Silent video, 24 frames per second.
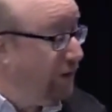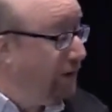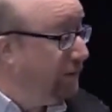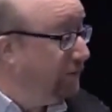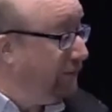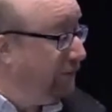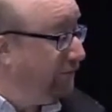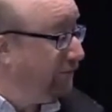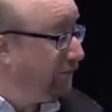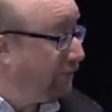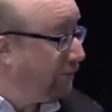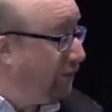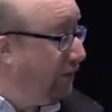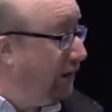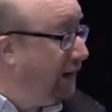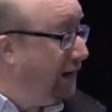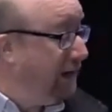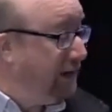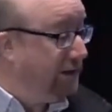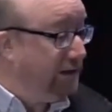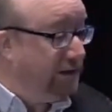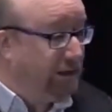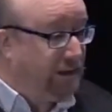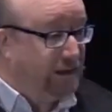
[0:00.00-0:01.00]
to be free?
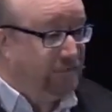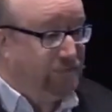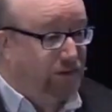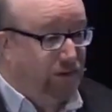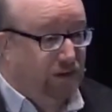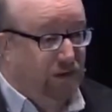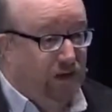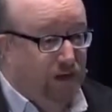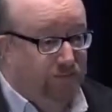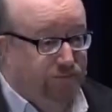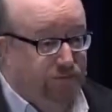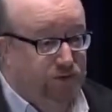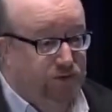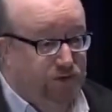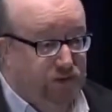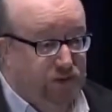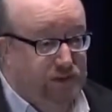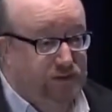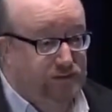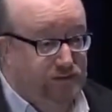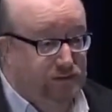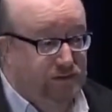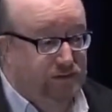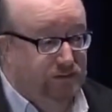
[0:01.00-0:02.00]
You give your life to
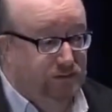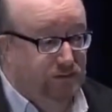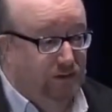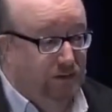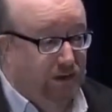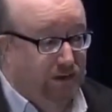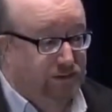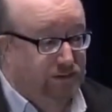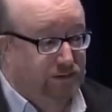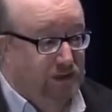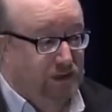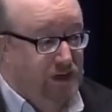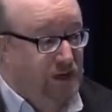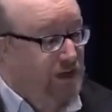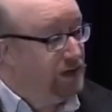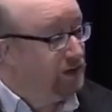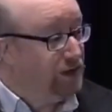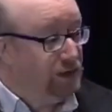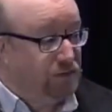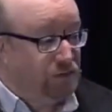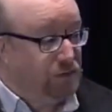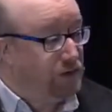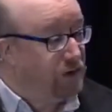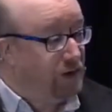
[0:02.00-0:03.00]
Jesus Christ.
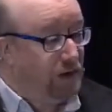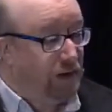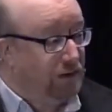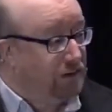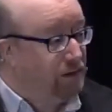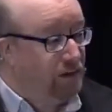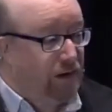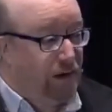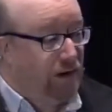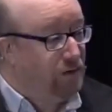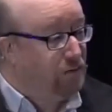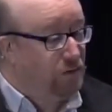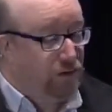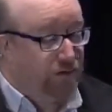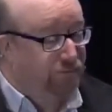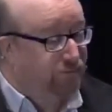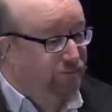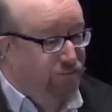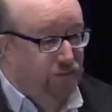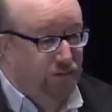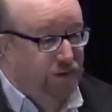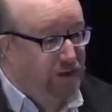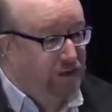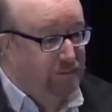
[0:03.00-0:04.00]
You will not know what
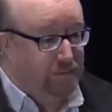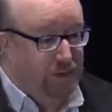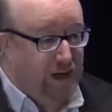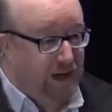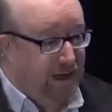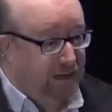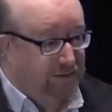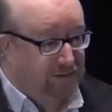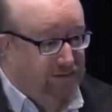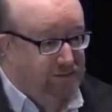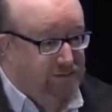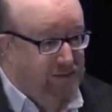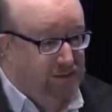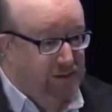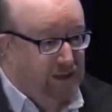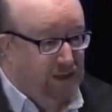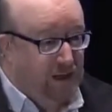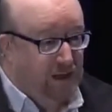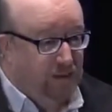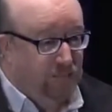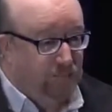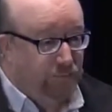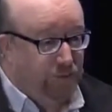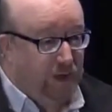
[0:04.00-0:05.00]
freedom is.
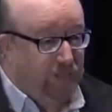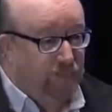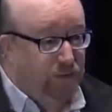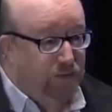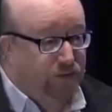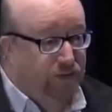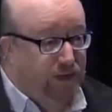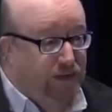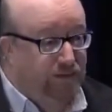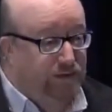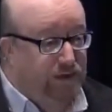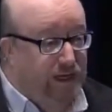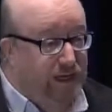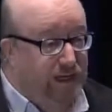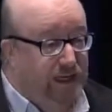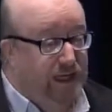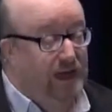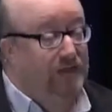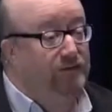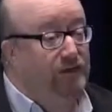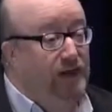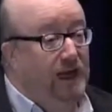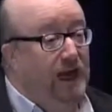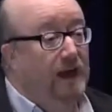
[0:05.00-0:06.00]
People think they're
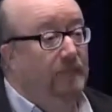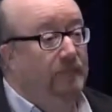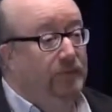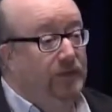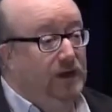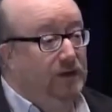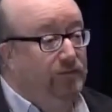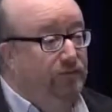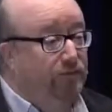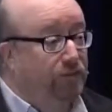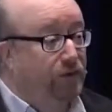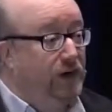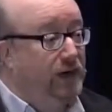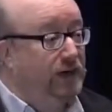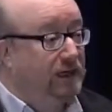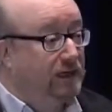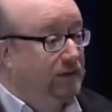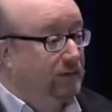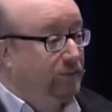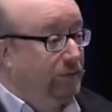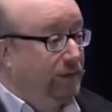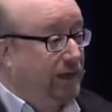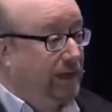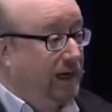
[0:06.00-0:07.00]
giving up their freedom
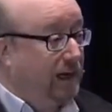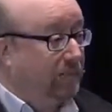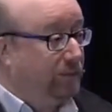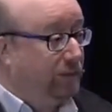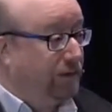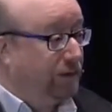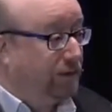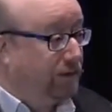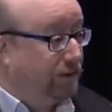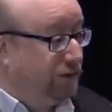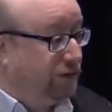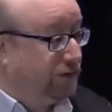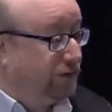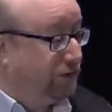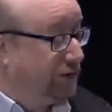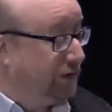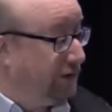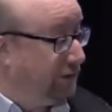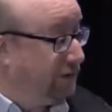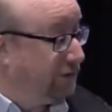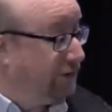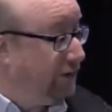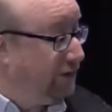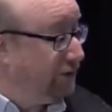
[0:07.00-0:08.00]
to become a
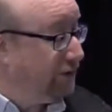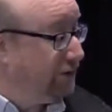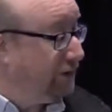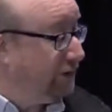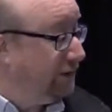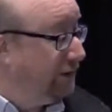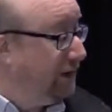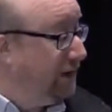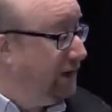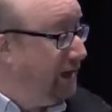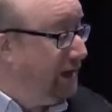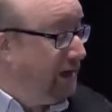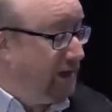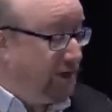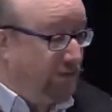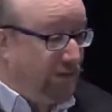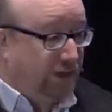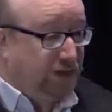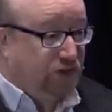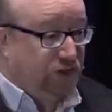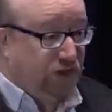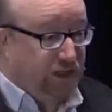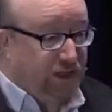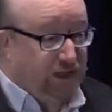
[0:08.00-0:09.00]
Christian. You're
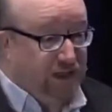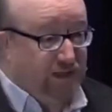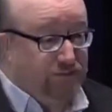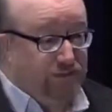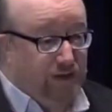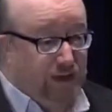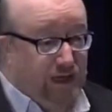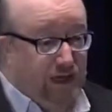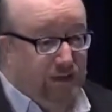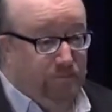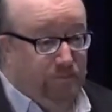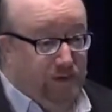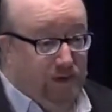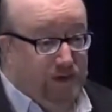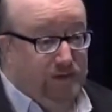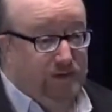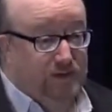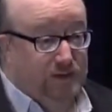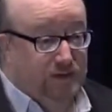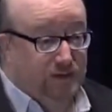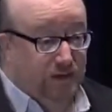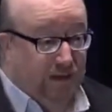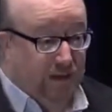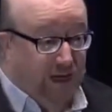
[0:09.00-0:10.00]
actually giving up
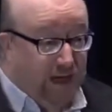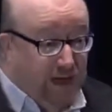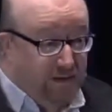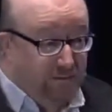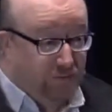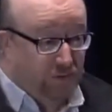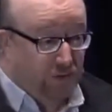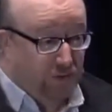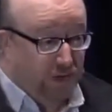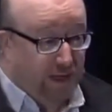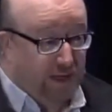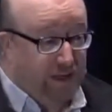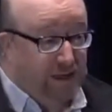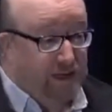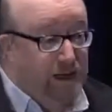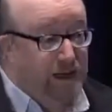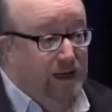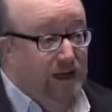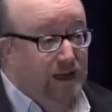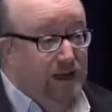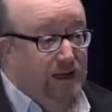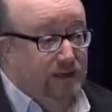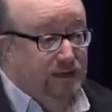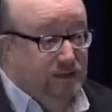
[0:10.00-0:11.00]
slavery
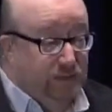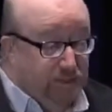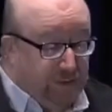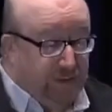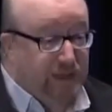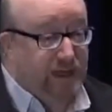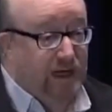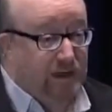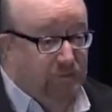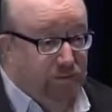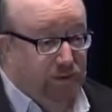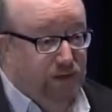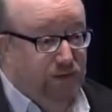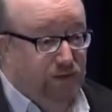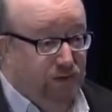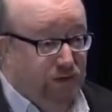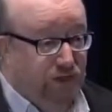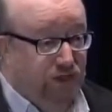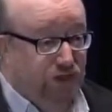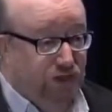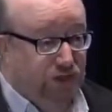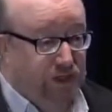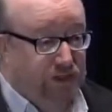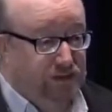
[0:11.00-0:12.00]
to become a
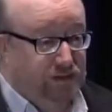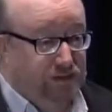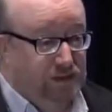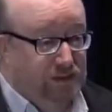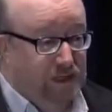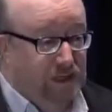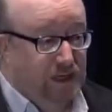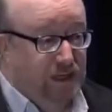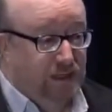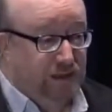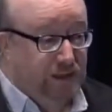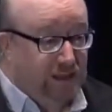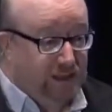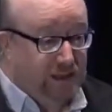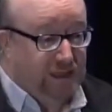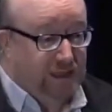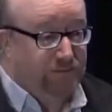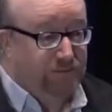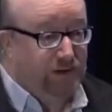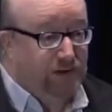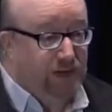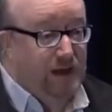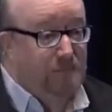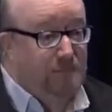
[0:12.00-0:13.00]
Christian. You're
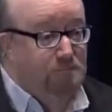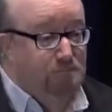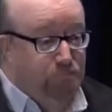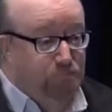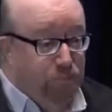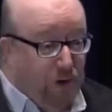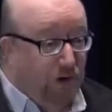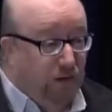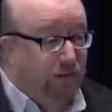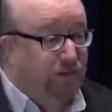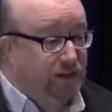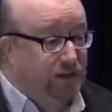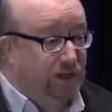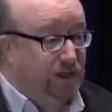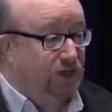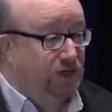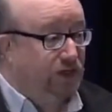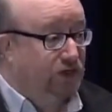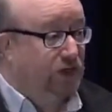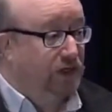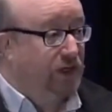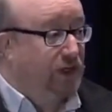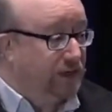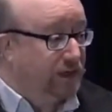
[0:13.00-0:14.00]
giving up
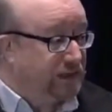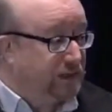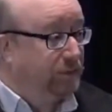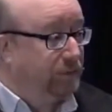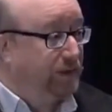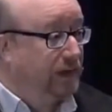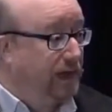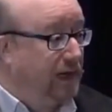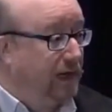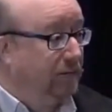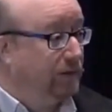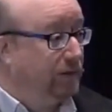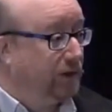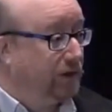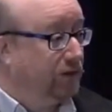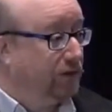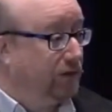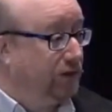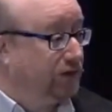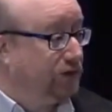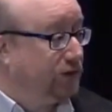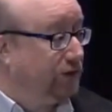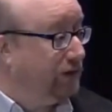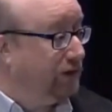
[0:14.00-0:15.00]
bondage to become a
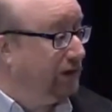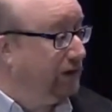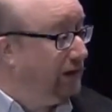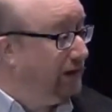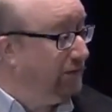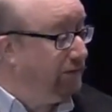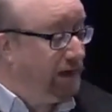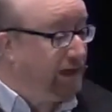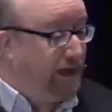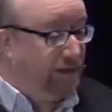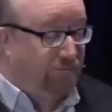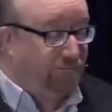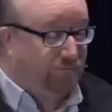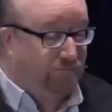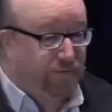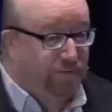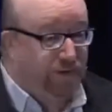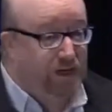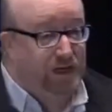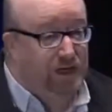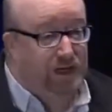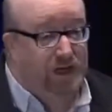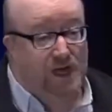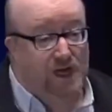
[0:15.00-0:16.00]
Christian. You're giving up
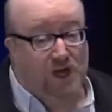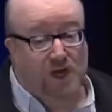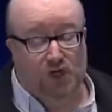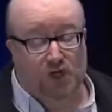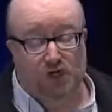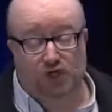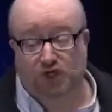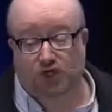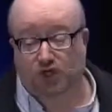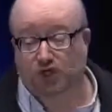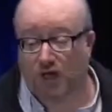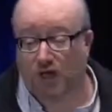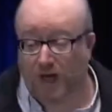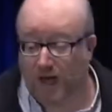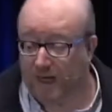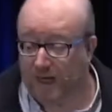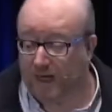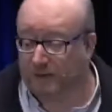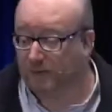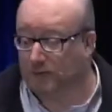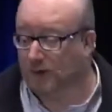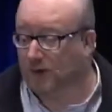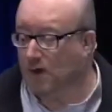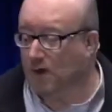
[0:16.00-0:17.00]
fear,
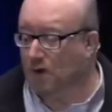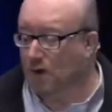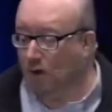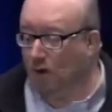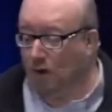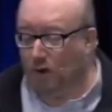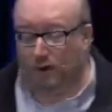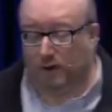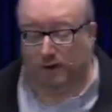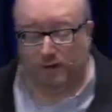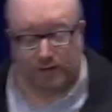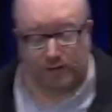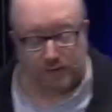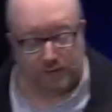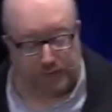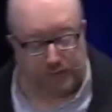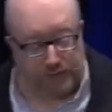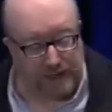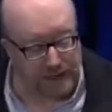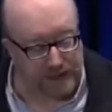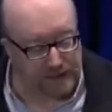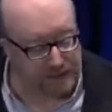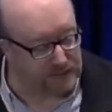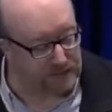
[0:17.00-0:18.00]
shame, all of the
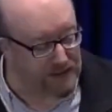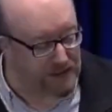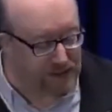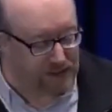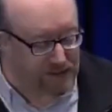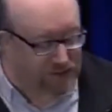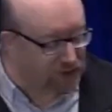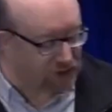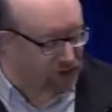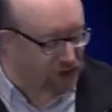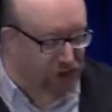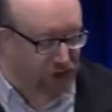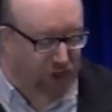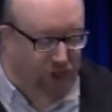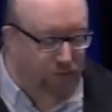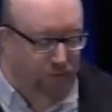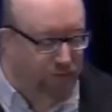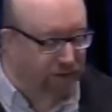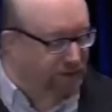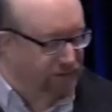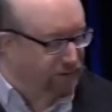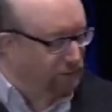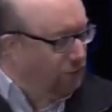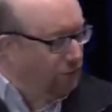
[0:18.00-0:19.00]
things, the
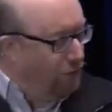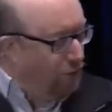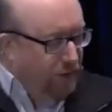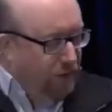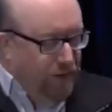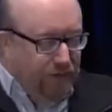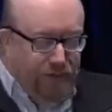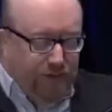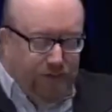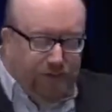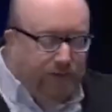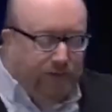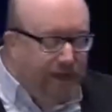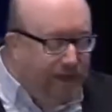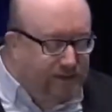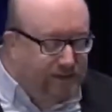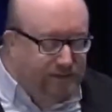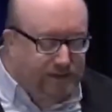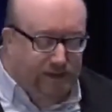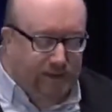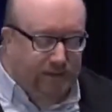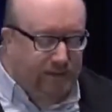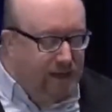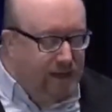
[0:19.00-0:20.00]
insecurities, all of the things
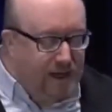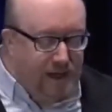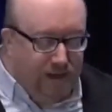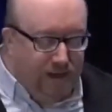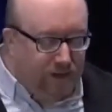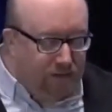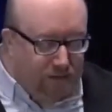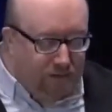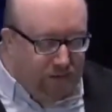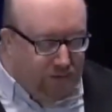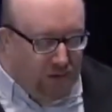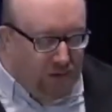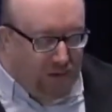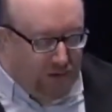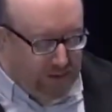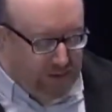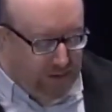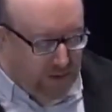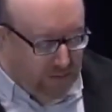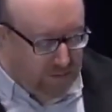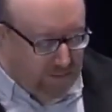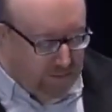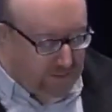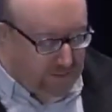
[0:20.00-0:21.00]
that dog
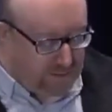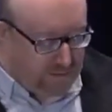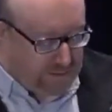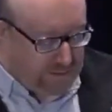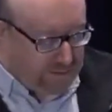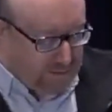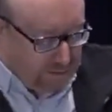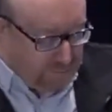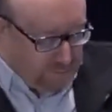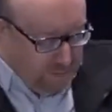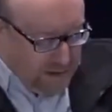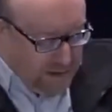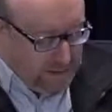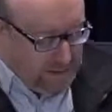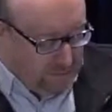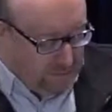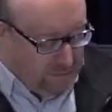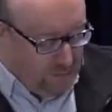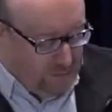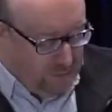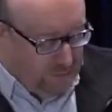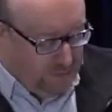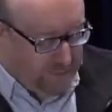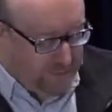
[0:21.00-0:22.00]
you. You surrender
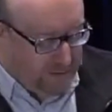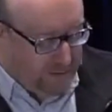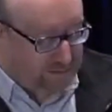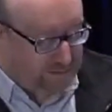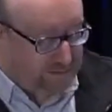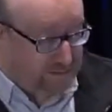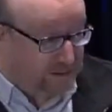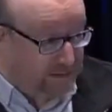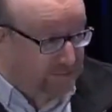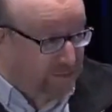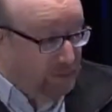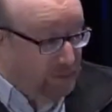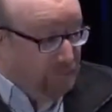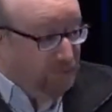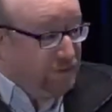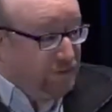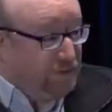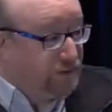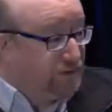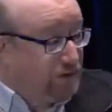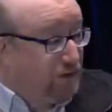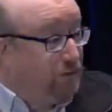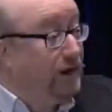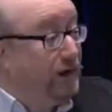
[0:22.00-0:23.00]
all of those things, but you
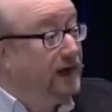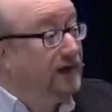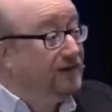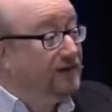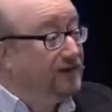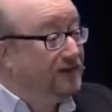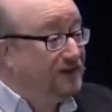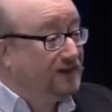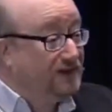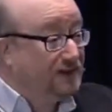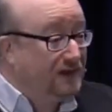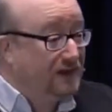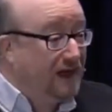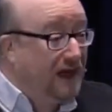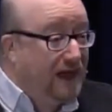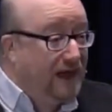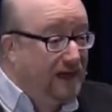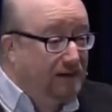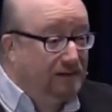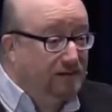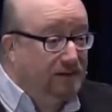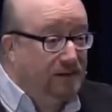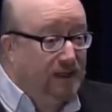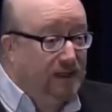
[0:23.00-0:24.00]
surrender the
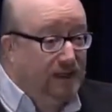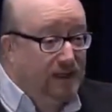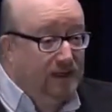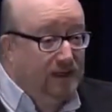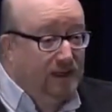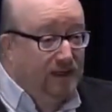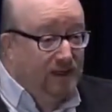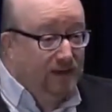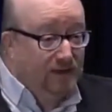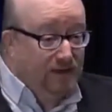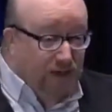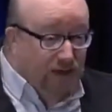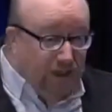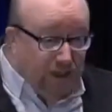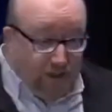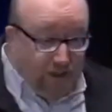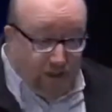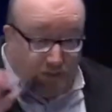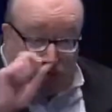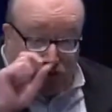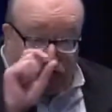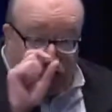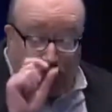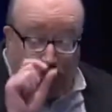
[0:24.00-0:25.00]
sin. The
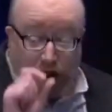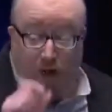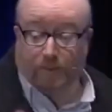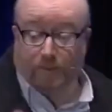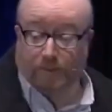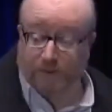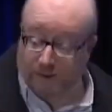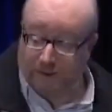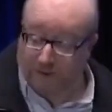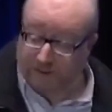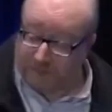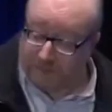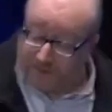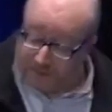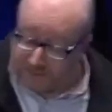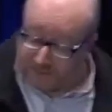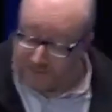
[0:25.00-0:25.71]
little drop that you think is